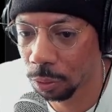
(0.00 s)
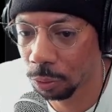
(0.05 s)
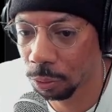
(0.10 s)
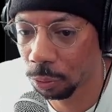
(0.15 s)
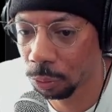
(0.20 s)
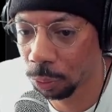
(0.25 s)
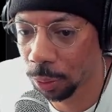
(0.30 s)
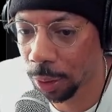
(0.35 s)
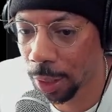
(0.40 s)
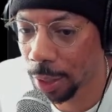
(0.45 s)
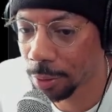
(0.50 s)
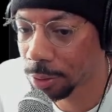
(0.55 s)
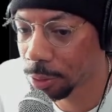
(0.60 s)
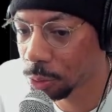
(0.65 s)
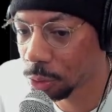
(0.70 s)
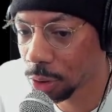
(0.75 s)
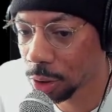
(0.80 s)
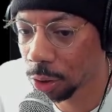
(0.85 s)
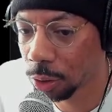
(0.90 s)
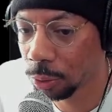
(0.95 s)
we have some
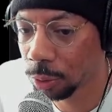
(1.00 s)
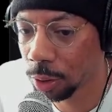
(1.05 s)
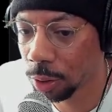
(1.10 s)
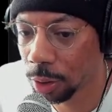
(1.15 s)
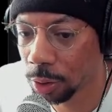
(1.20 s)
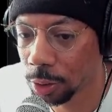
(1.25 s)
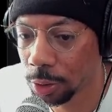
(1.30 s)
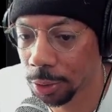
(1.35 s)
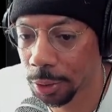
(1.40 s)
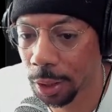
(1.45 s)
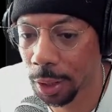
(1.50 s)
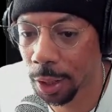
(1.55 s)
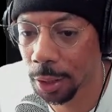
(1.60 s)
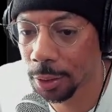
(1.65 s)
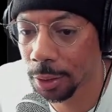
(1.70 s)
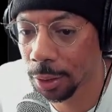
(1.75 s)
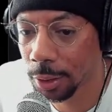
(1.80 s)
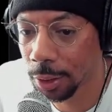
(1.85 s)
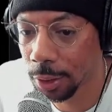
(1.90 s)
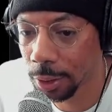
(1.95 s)
shit going on here. They got
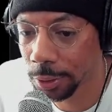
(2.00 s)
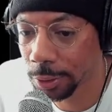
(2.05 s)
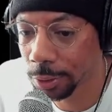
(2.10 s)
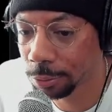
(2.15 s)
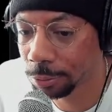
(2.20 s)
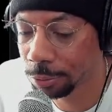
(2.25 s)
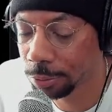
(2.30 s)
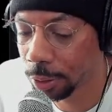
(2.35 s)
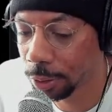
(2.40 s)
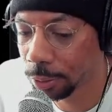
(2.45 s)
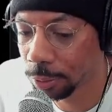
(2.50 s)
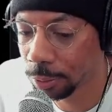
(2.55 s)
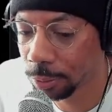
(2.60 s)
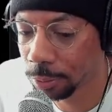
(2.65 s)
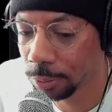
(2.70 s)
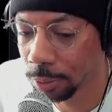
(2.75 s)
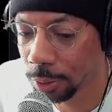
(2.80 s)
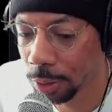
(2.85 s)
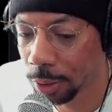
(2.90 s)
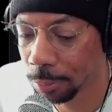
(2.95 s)
the helium
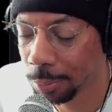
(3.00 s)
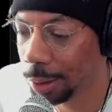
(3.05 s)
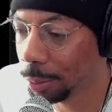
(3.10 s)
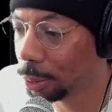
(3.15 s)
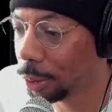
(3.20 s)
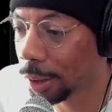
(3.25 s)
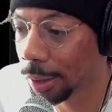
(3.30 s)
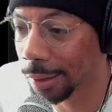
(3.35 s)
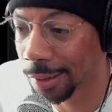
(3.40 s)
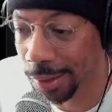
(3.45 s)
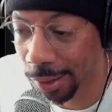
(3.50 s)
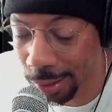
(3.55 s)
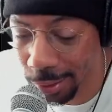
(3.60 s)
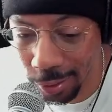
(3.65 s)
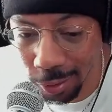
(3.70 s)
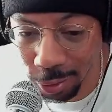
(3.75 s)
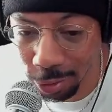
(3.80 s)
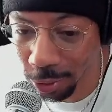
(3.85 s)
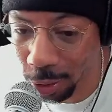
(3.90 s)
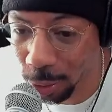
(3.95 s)
phone. People are getting
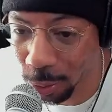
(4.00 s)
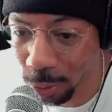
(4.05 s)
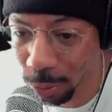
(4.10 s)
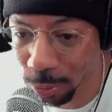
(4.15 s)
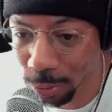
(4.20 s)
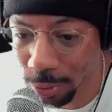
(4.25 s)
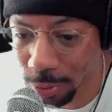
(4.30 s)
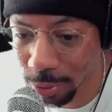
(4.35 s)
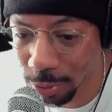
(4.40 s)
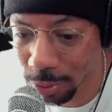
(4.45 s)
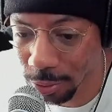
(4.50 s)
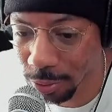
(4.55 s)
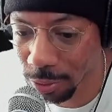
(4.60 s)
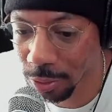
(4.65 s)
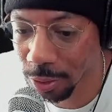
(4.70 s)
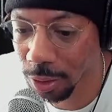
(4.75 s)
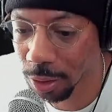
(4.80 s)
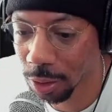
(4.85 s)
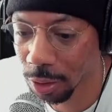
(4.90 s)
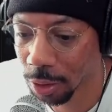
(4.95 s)
the phones,
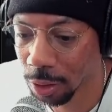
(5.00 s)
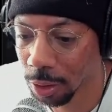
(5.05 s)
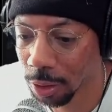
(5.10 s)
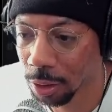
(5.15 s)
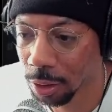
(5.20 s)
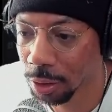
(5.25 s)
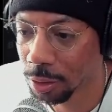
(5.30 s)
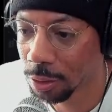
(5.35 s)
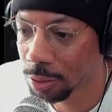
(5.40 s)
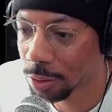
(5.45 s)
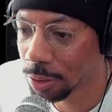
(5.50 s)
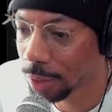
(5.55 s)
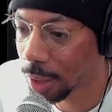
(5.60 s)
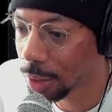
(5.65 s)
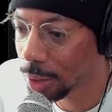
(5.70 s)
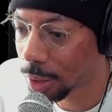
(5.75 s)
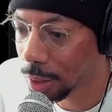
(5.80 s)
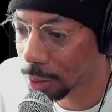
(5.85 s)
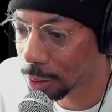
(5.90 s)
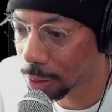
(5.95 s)
so now
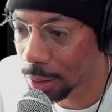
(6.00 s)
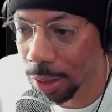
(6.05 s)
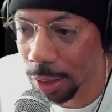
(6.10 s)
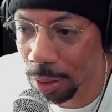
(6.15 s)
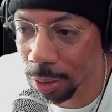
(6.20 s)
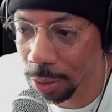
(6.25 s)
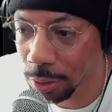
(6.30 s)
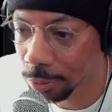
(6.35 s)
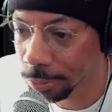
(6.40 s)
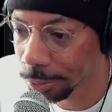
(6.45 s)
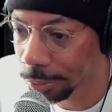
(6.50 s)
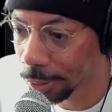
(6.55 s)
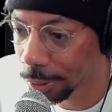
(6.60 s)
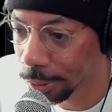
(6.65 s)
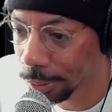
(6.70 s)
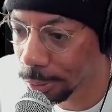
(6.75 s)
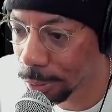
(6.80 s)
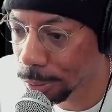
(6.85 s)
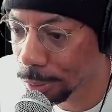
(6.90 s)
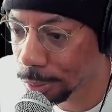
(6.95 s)
you got the helium
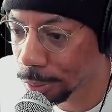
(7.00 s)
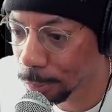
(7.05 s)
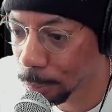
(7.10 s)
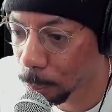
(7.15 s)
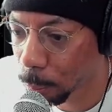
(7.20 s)
phone.